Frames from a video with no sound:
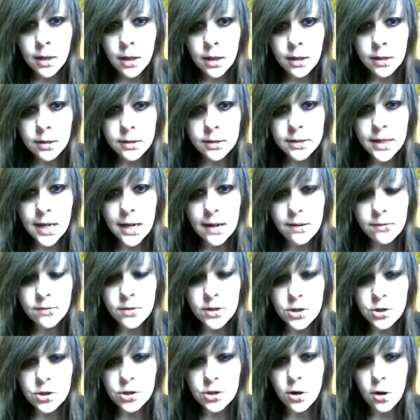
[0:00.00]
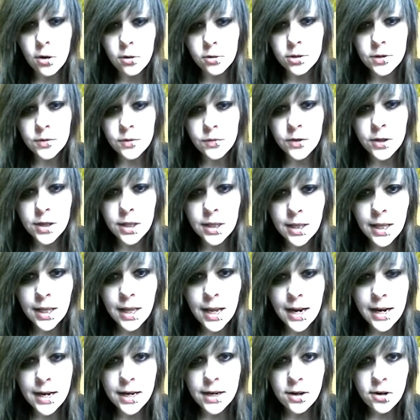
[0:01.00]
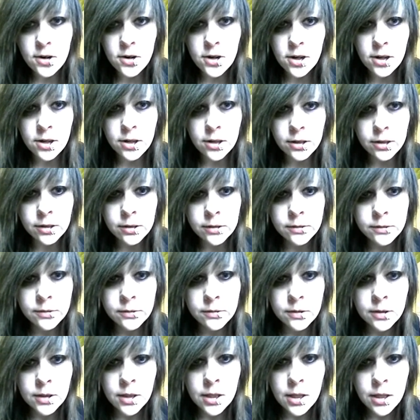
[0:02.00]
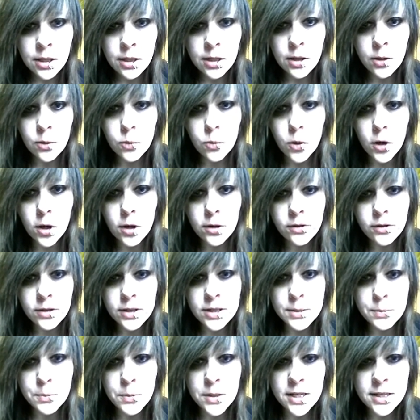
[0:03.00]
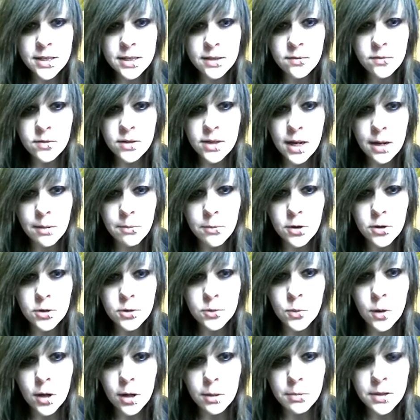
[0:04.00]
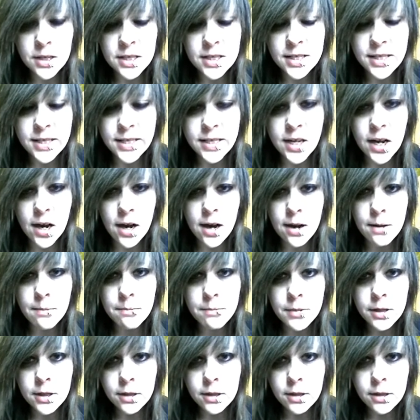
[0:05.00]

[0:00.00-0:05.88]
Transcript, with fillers: Save the jokes for later. You worthless piece of Deimos wannabe scum.